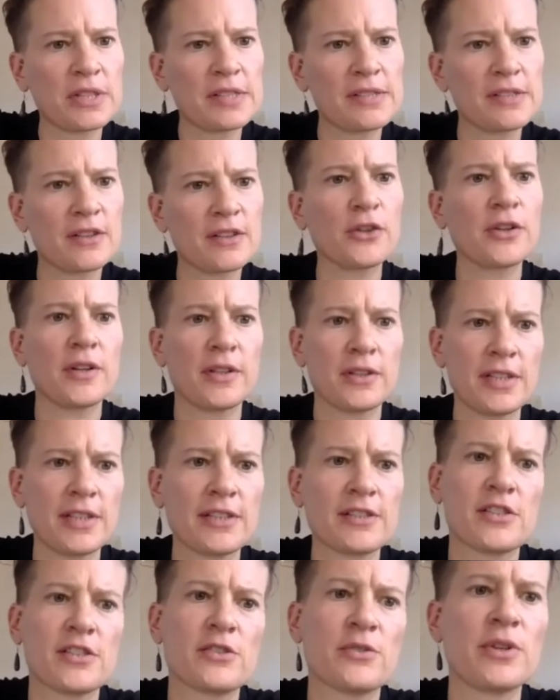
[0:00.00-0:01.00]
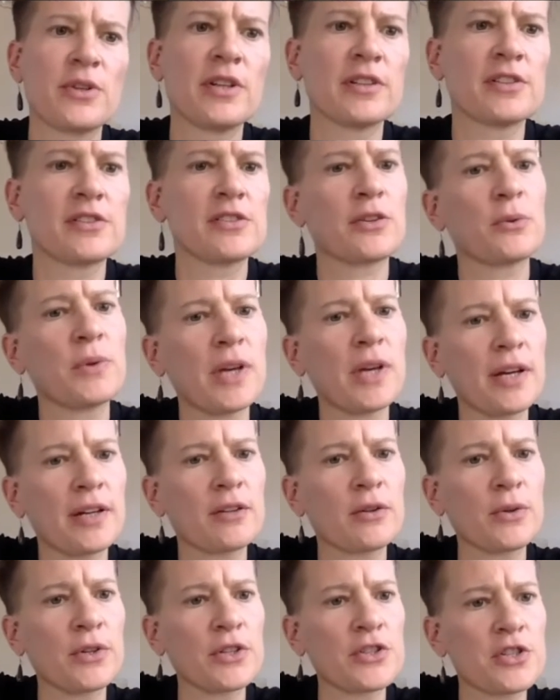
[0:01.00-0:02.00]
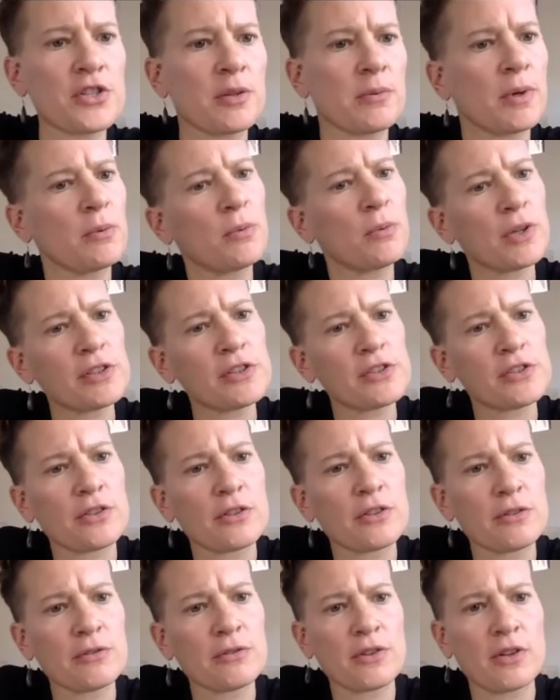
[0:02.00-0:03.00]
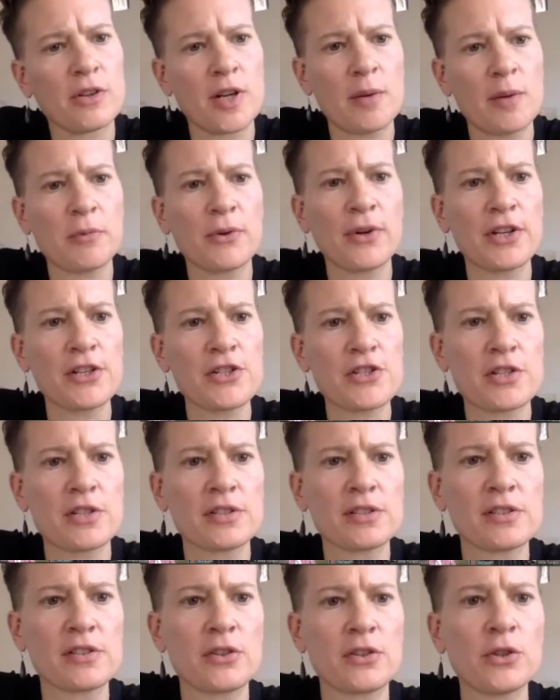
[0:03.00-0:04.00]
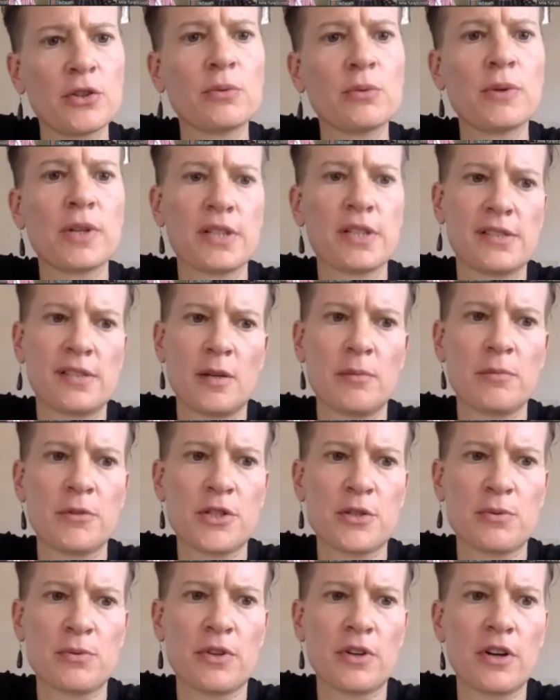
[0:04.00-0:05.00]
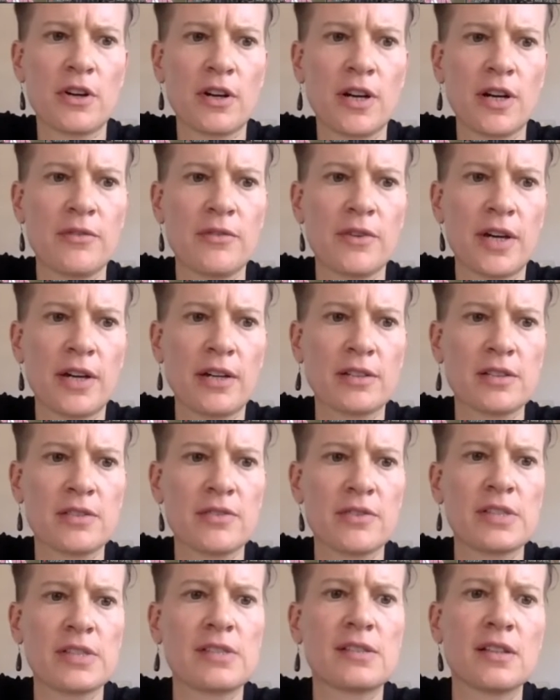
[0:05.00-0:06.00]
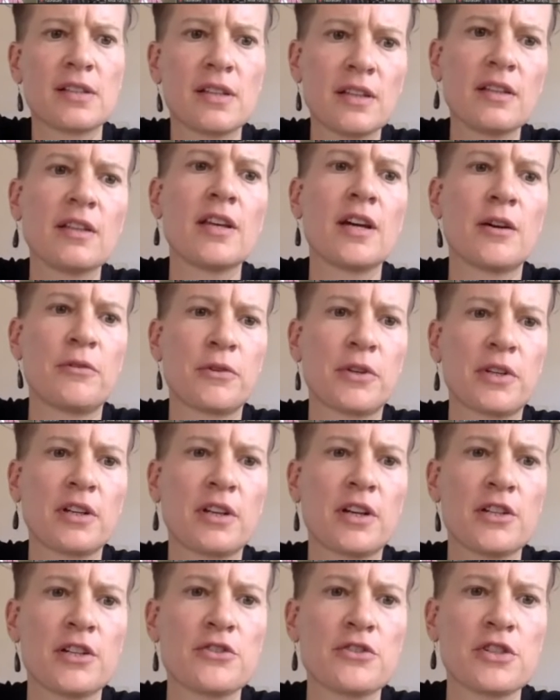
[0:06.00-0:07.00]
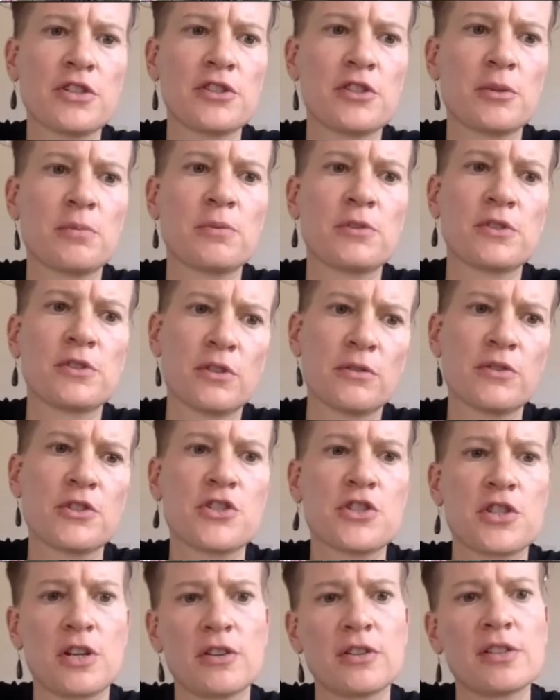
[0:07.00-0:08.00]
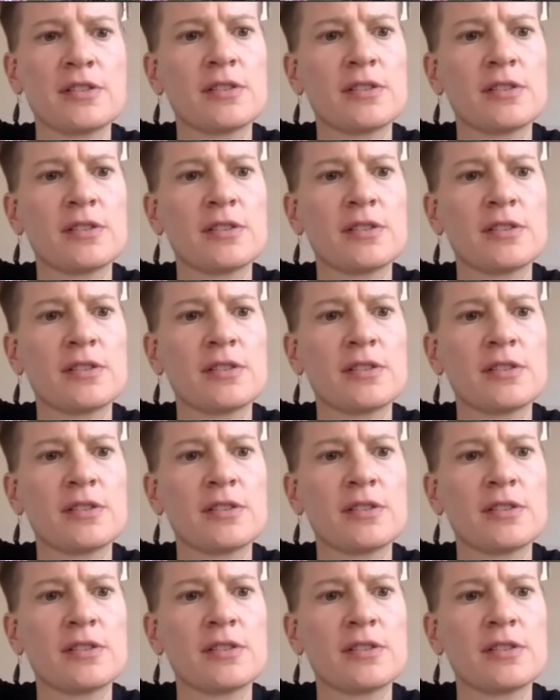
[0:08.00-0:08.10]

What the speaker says: Oh yeah, this is read it. So we had a question about what sort of collaborations could one establish with archive activists in the African countries to preserve and share these